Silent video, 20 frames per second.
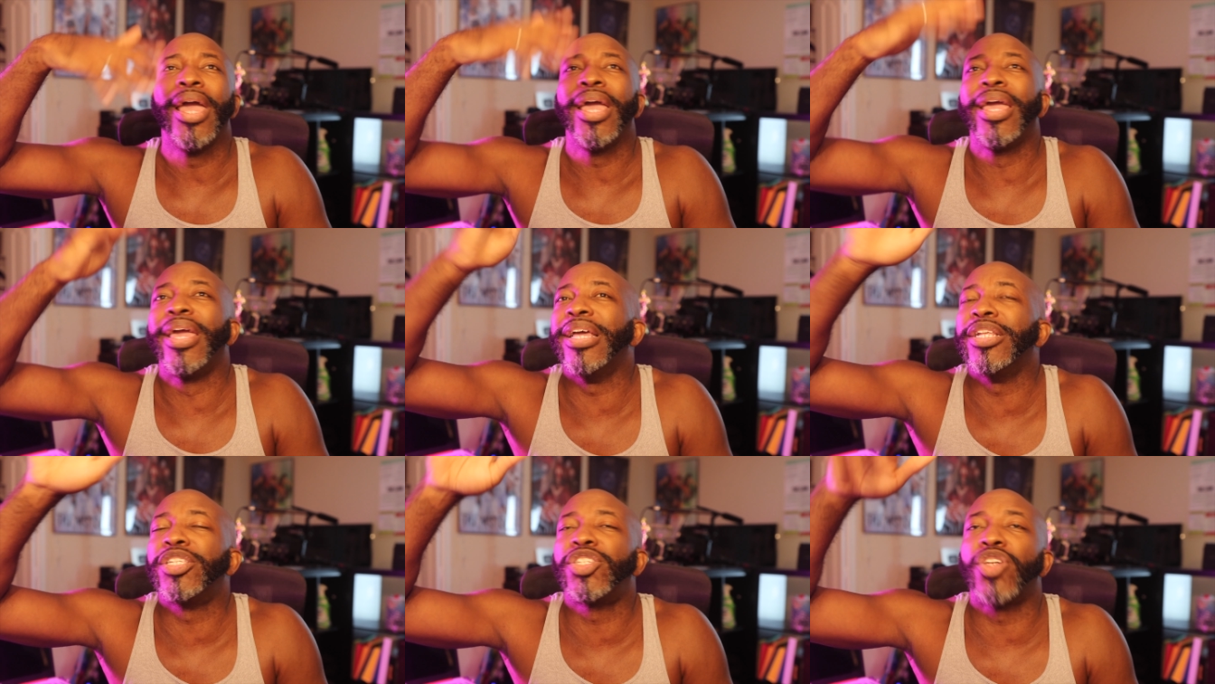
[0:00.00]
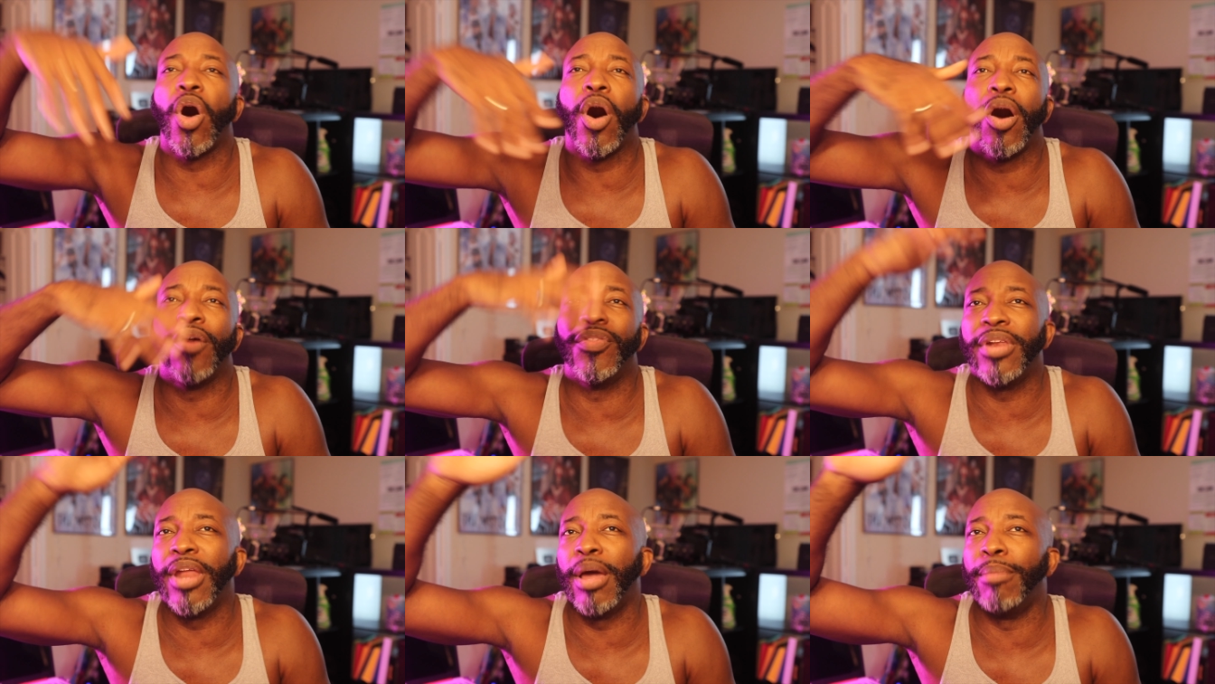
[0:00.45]
gets
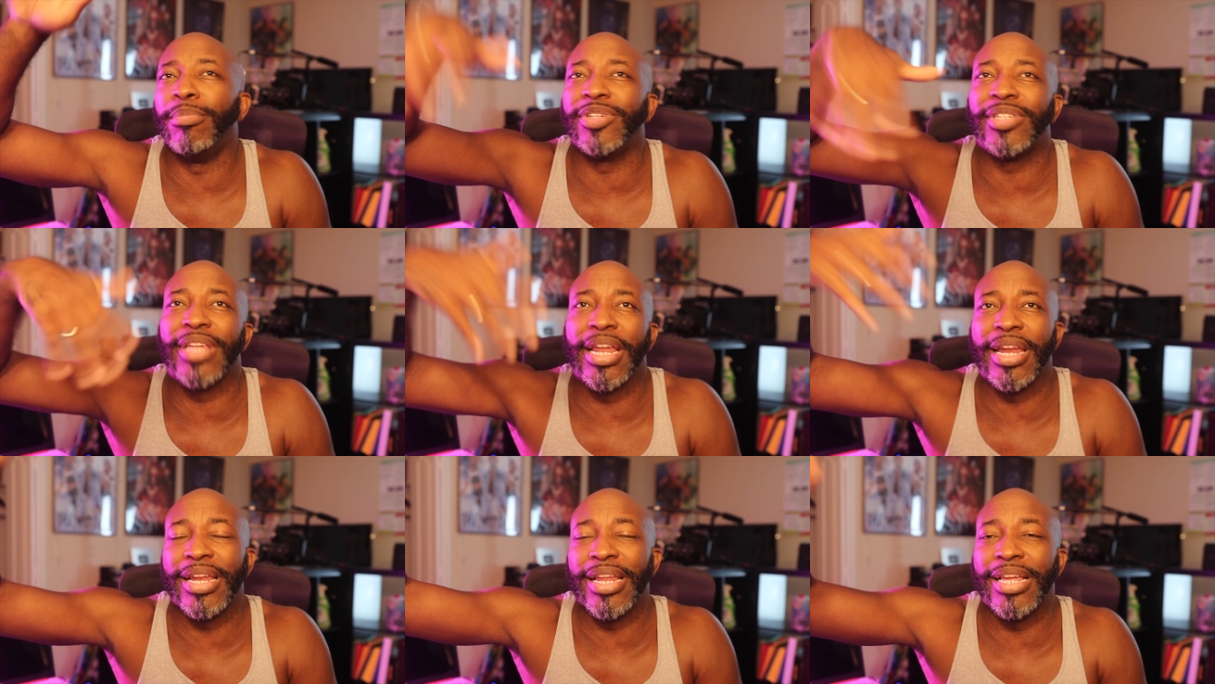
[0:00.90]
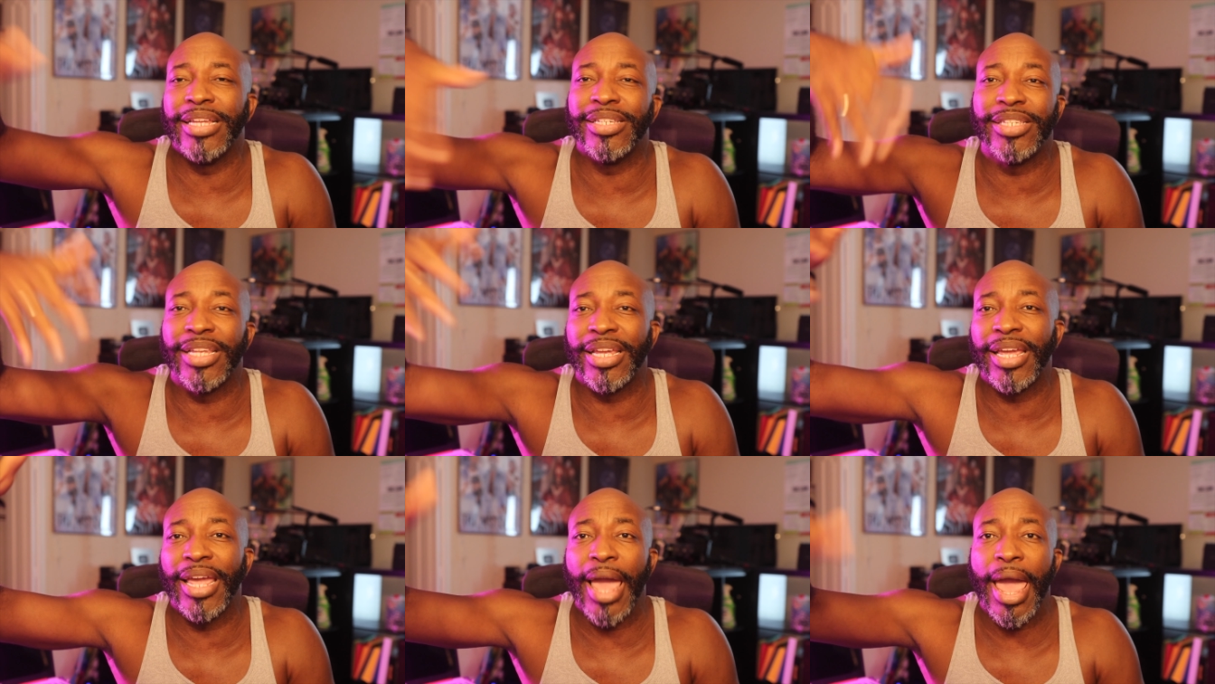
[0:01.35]
all the numbers that he
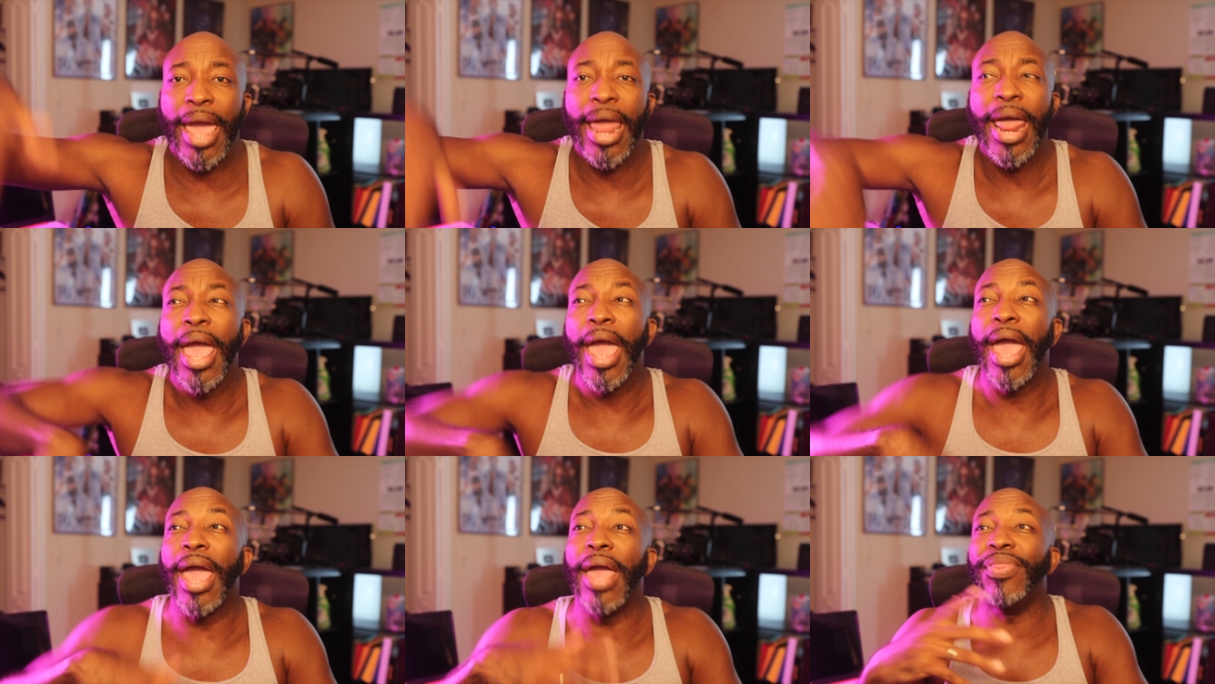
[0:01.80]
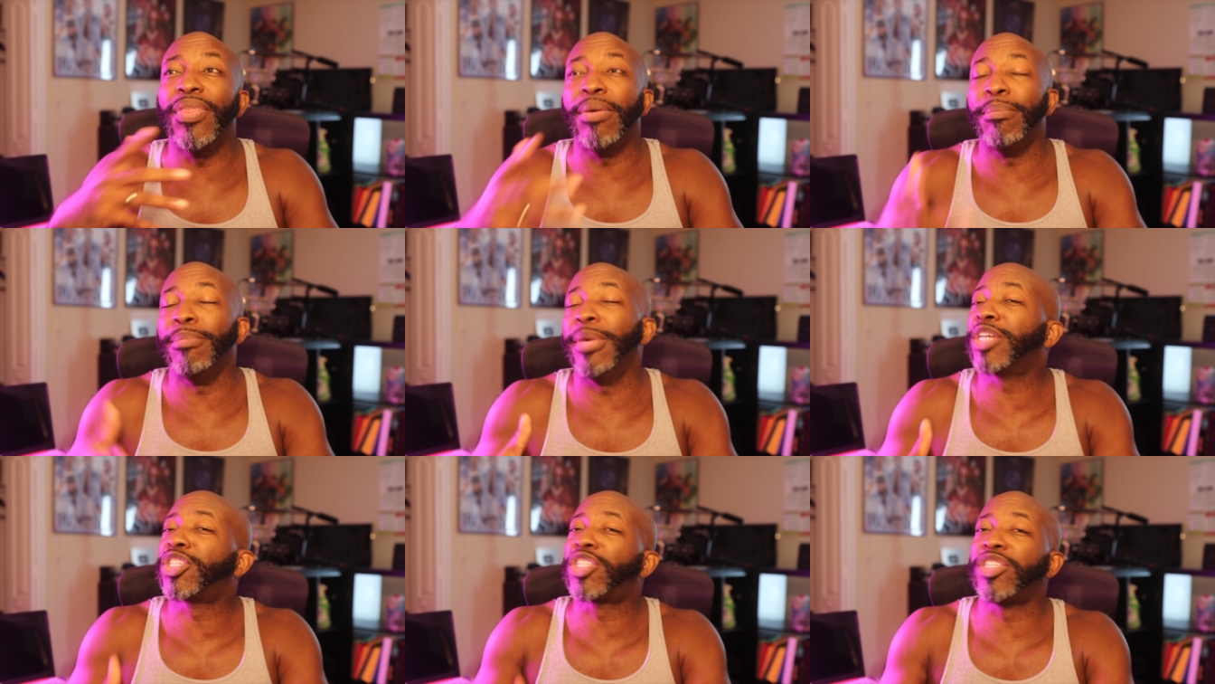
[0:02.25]
needs to get. In the
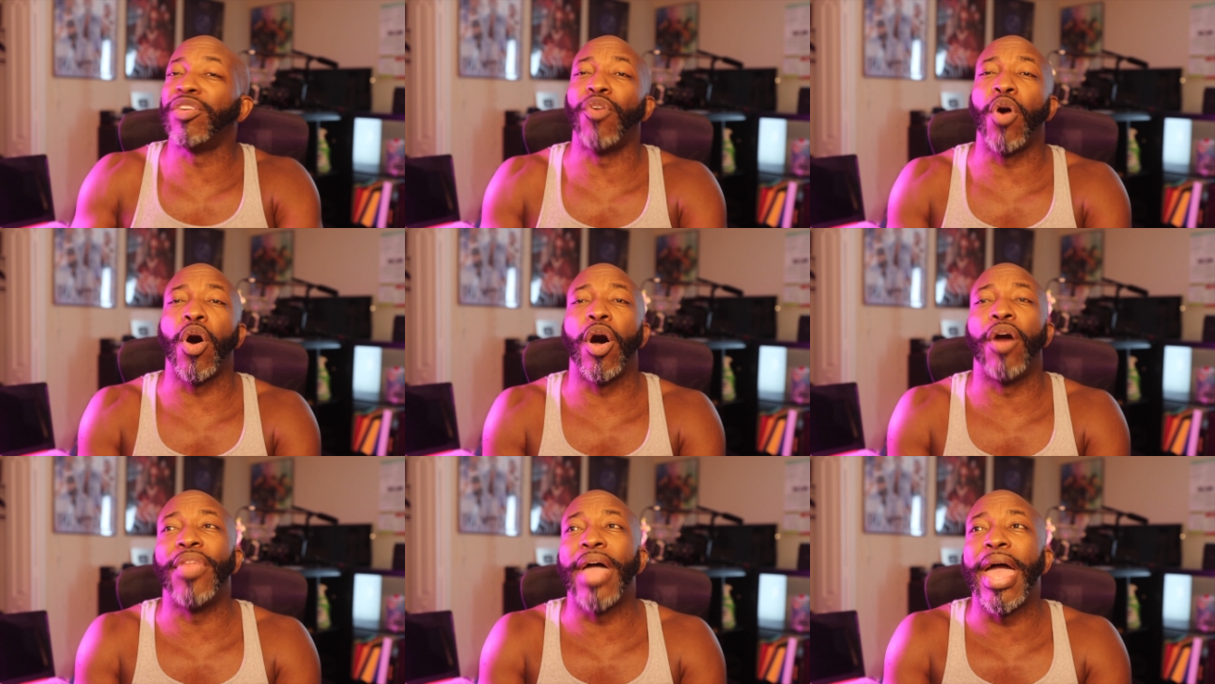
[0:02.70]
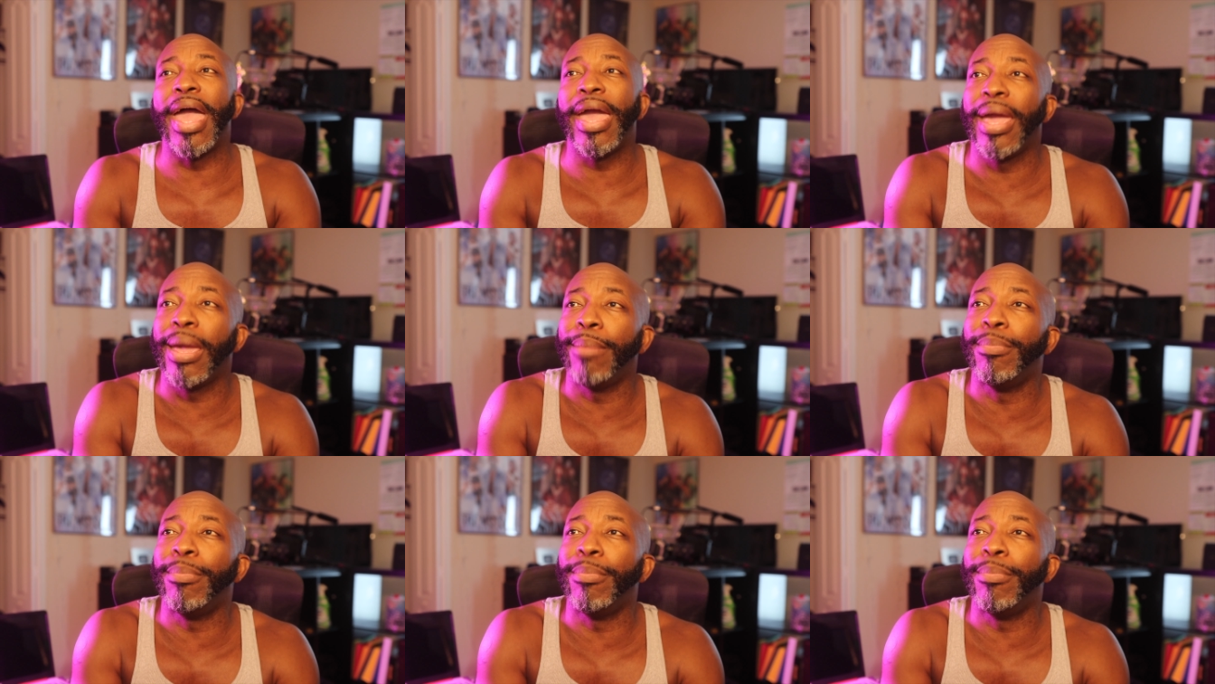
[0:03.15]
midst of all that,